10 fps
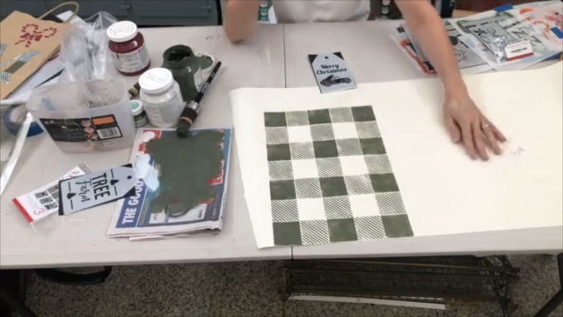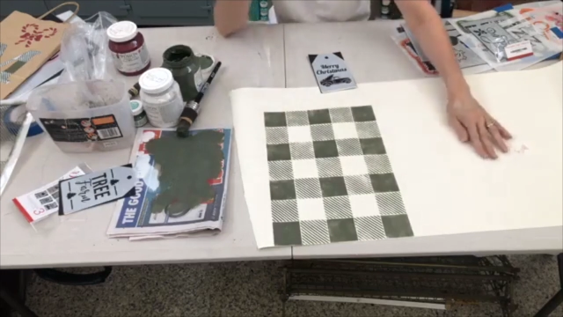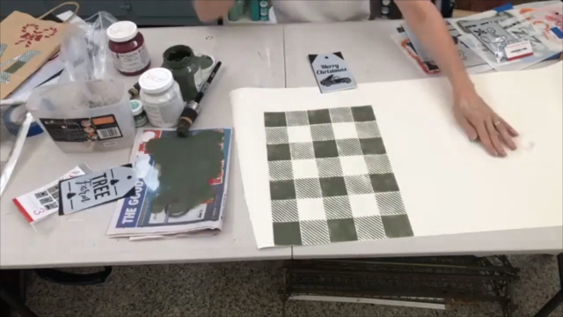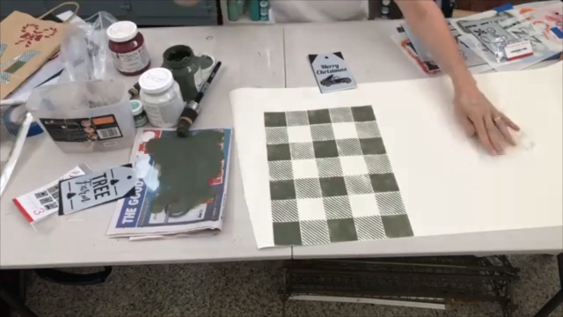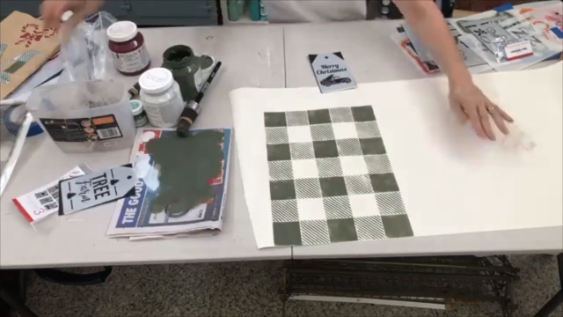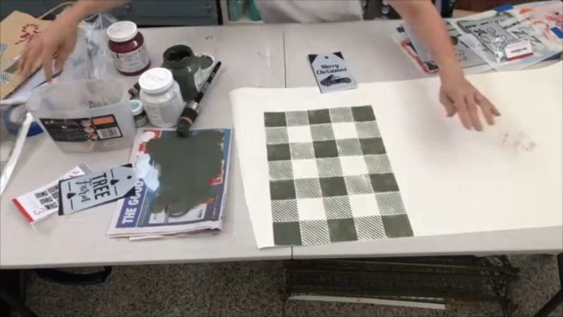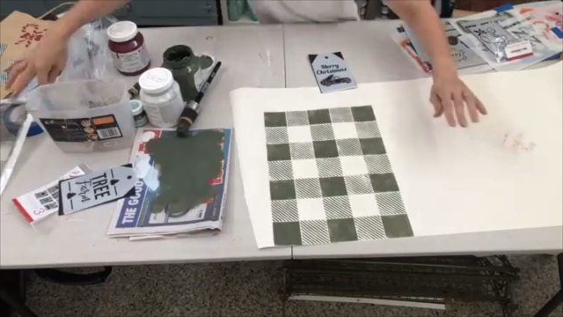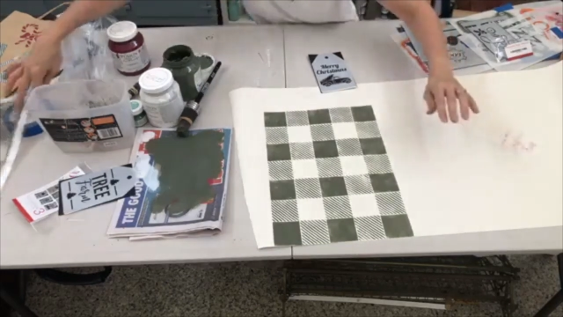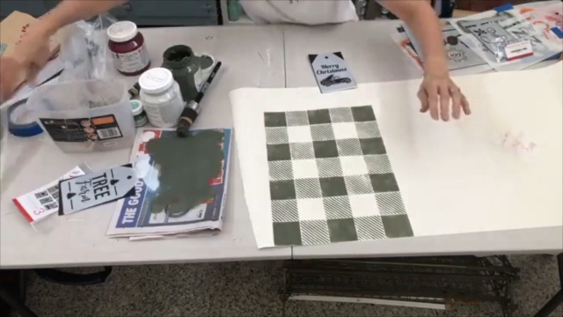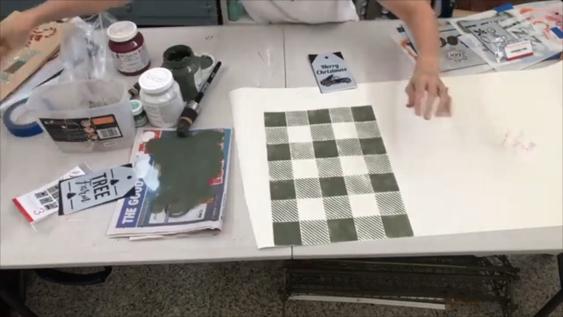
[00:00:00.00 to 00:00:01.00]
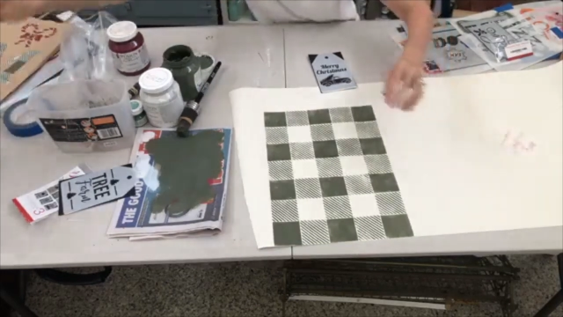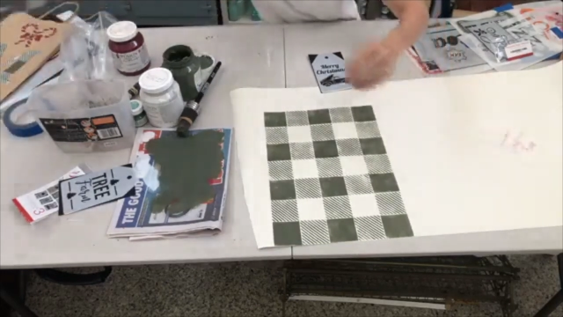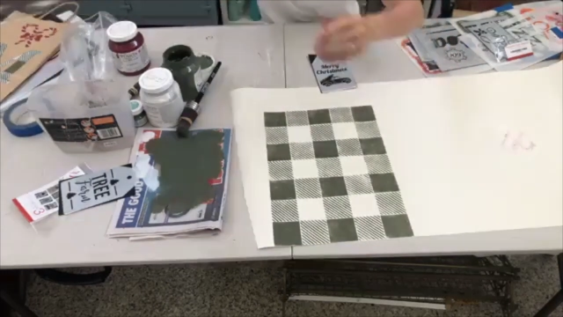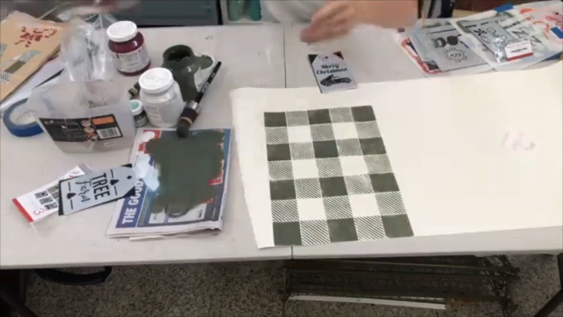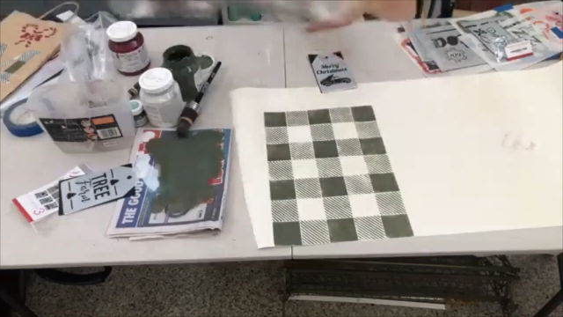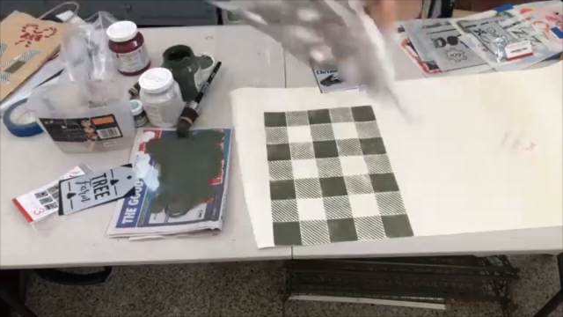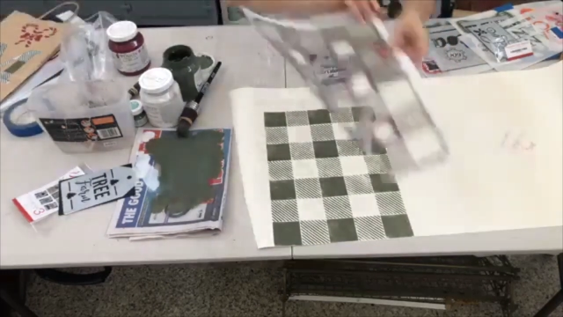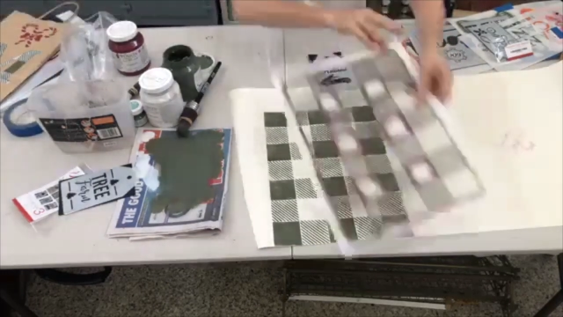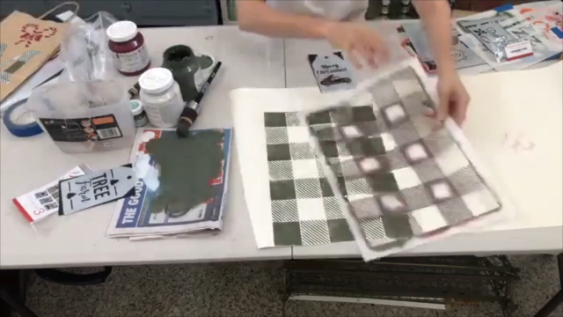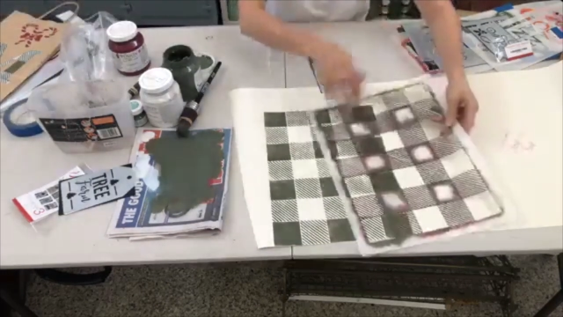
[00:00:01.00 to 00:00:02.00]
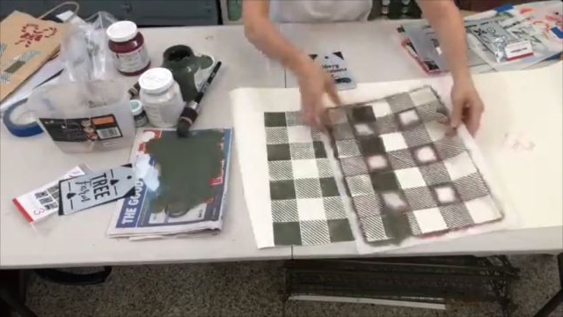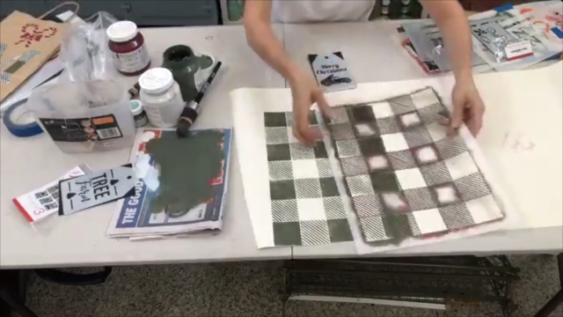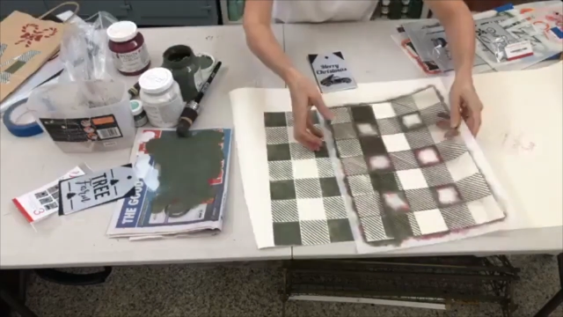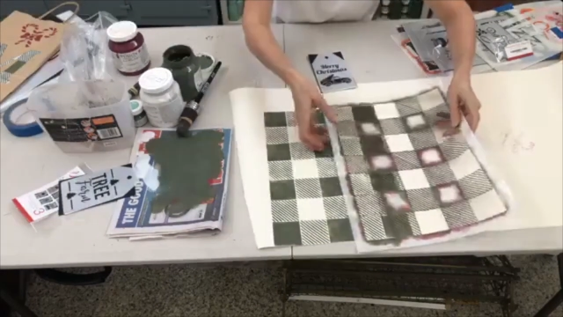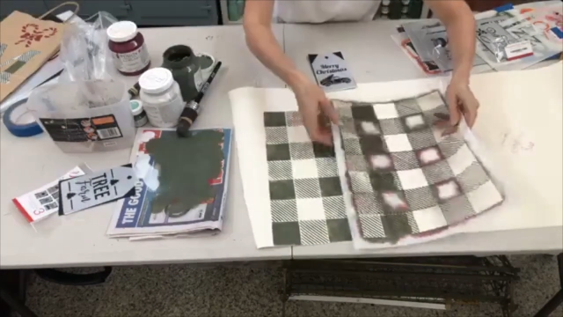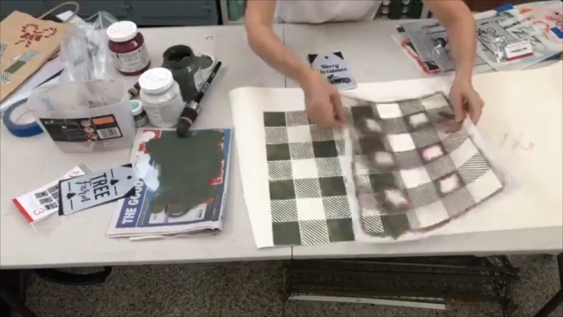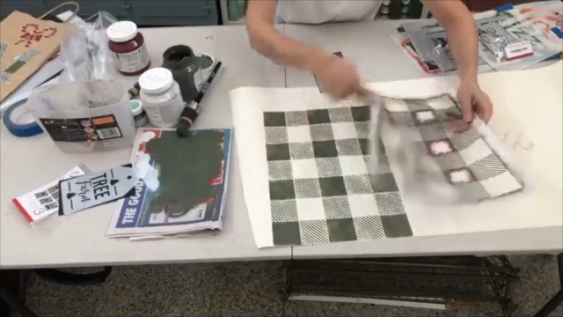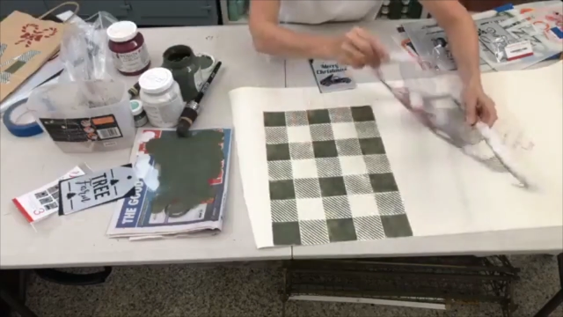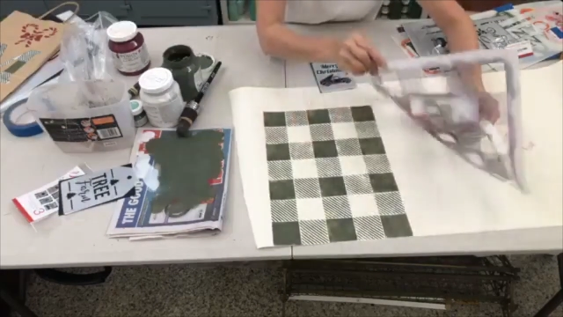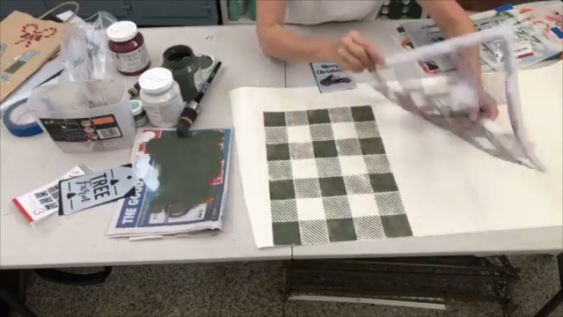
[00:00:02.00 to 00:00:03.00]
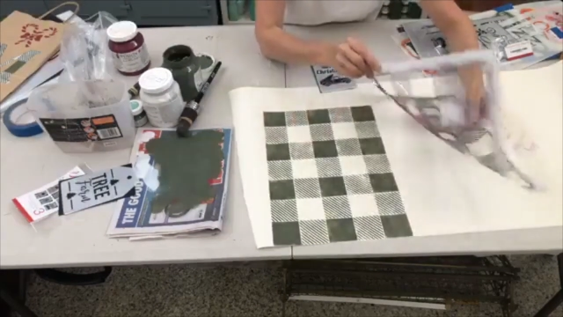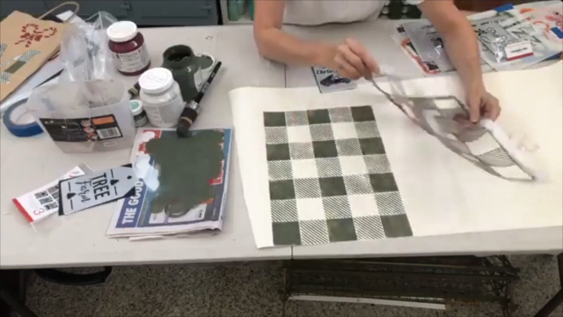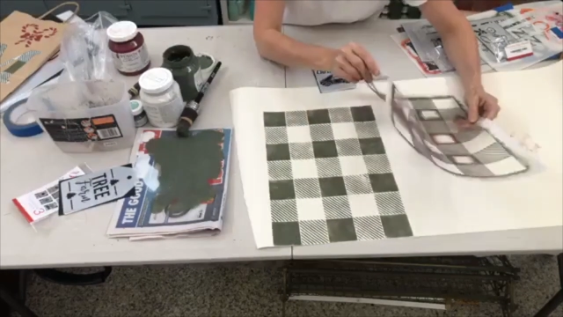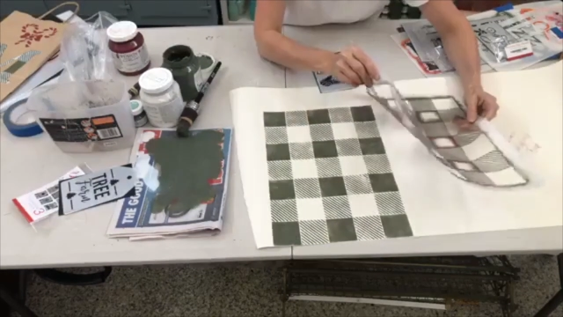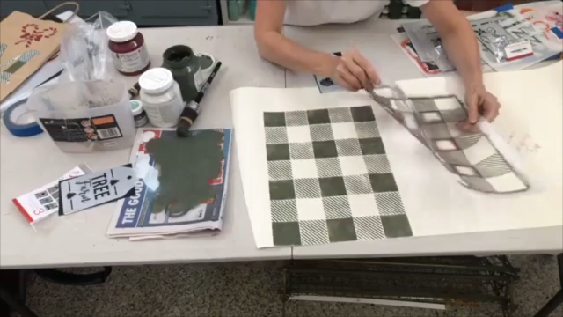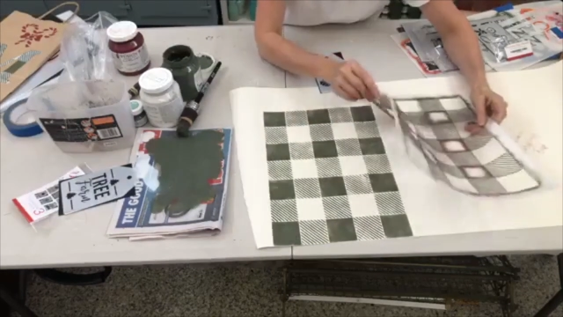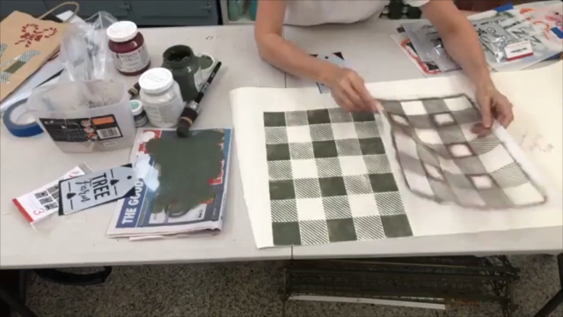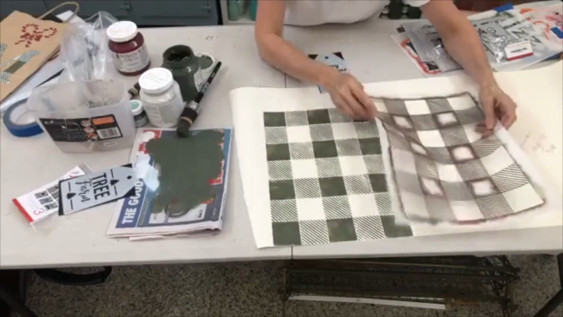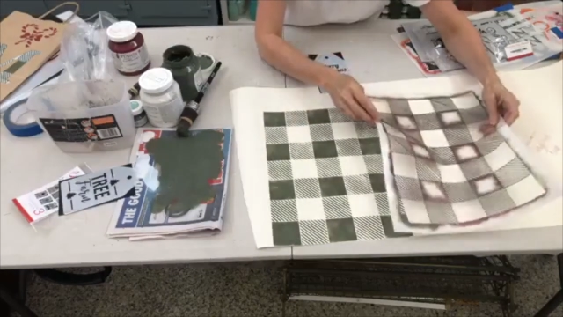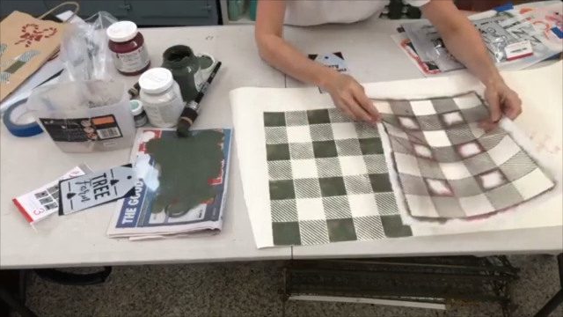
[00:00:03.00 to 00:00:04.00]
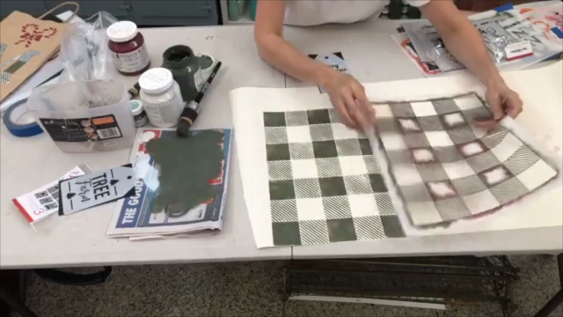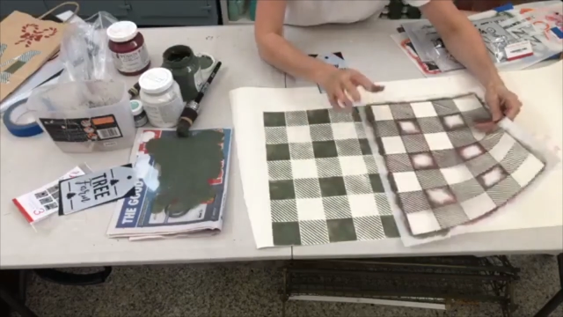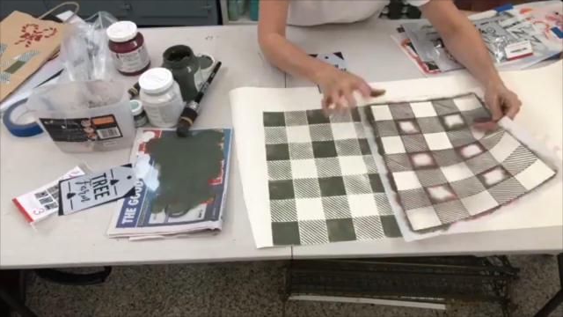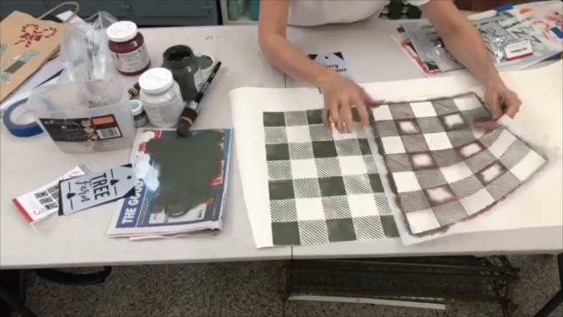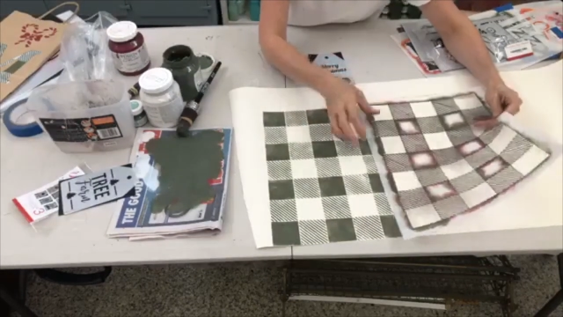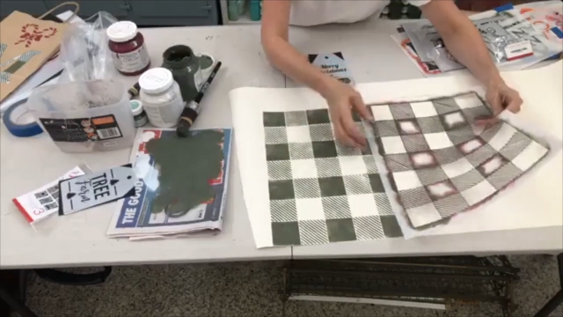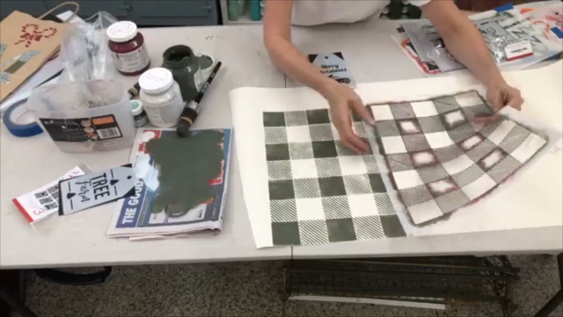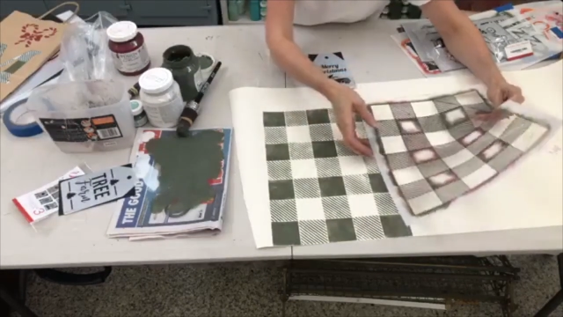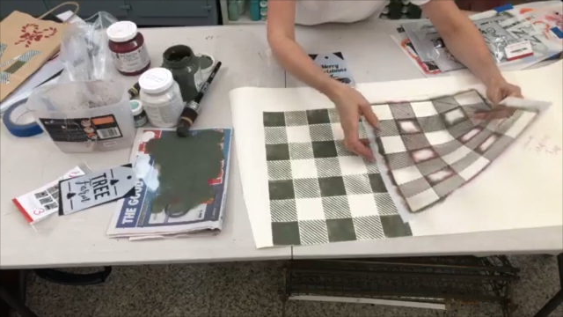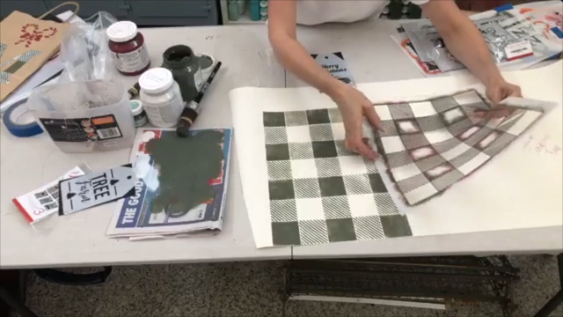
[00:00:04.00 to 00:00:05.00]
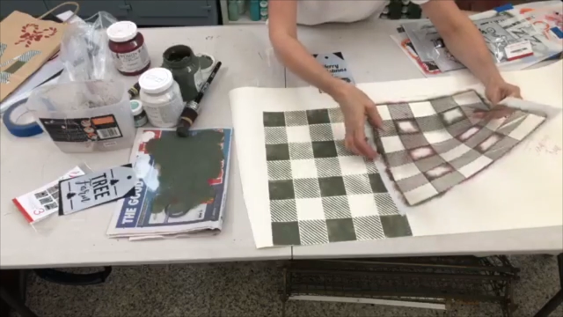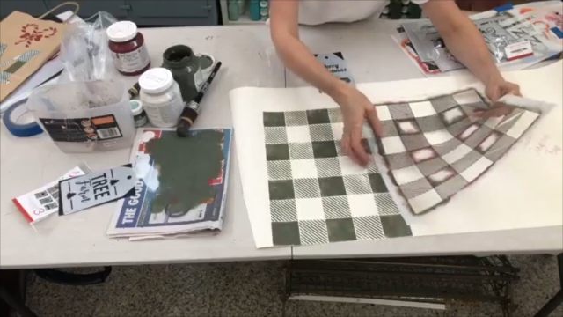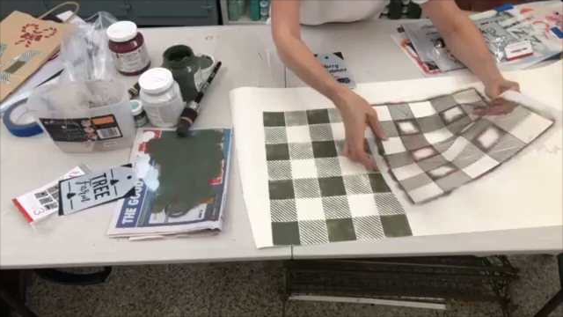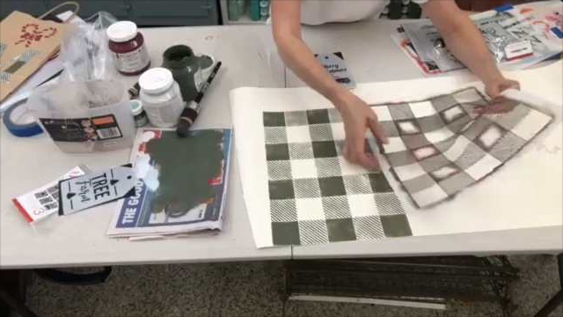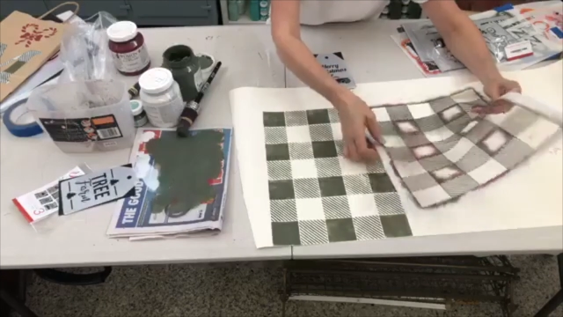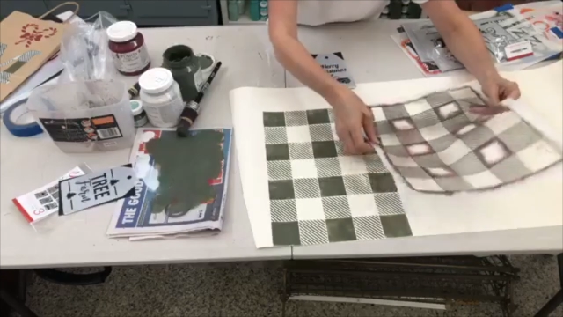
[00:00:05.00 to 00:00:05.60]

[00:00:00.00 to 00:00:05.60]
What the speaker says: Nobody's mouth can be seen.